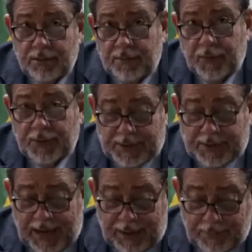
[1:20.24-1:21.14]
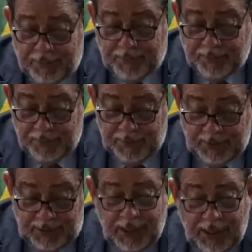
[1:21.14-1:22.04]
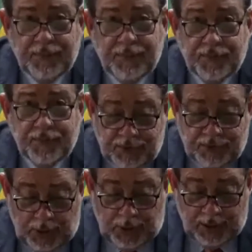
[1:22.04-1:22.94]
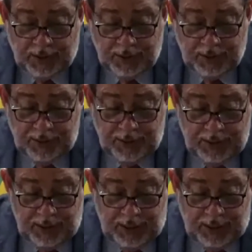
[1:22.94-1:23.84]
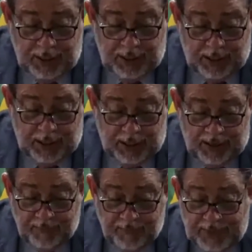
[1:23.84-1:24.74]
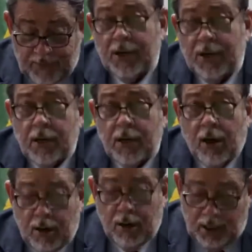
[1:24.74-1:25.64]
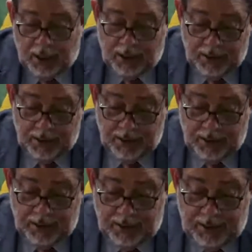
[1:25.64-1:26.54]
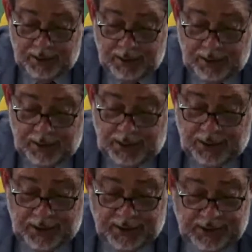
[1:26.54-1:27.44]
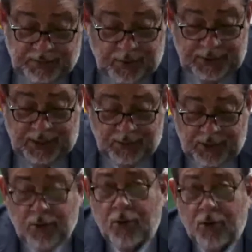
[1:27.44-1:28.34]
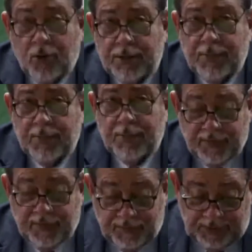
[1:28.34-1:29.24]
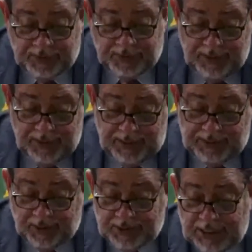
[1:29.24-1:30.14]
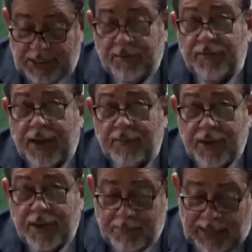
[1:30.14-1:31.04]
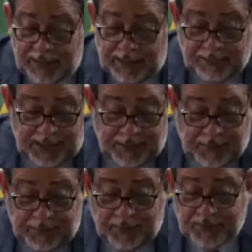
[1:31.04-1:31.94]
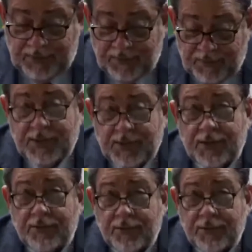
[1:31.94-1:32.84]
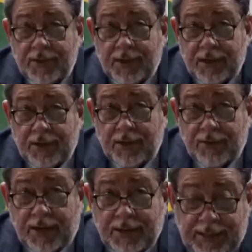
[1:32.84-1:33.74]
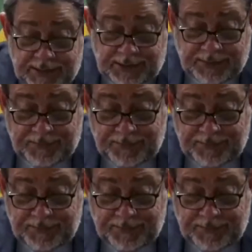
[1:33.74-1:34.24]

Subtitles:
for a time. He left sooner. I've been around a little longer. Indeed, earlier this month, I was accorded my 5th successive 5-year mandate by the people of St. Vincent and the Grenadines.